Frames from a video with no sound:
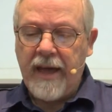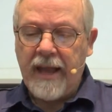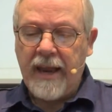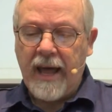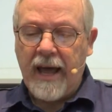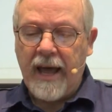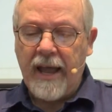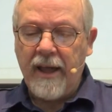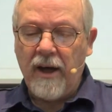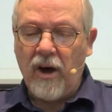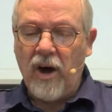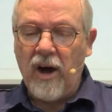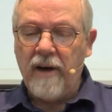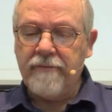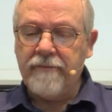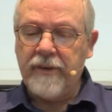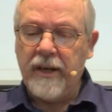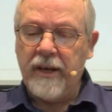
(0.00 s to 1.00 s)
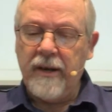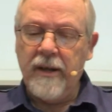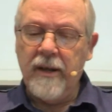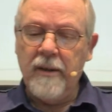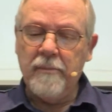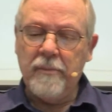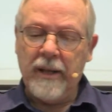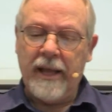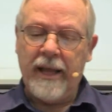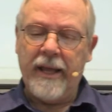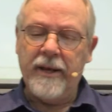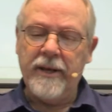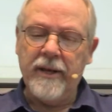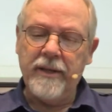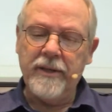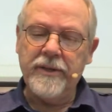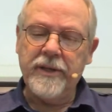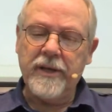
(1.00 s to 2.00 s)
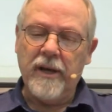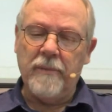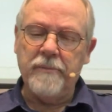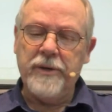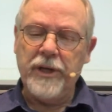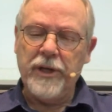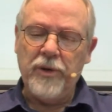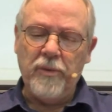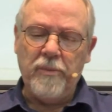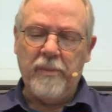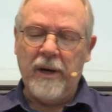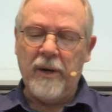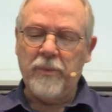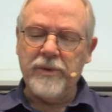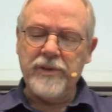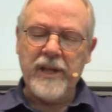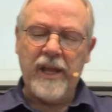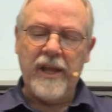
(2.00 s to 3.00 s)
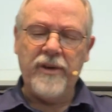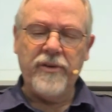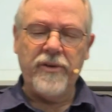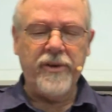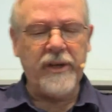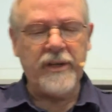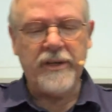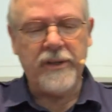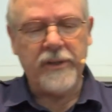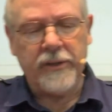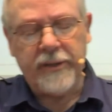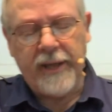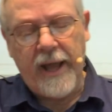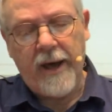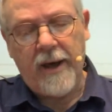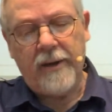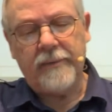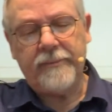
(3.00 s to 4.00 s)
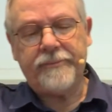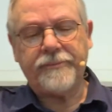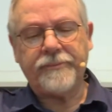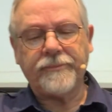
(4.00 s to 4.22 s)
that I often planned to come to you, but was hindered until now,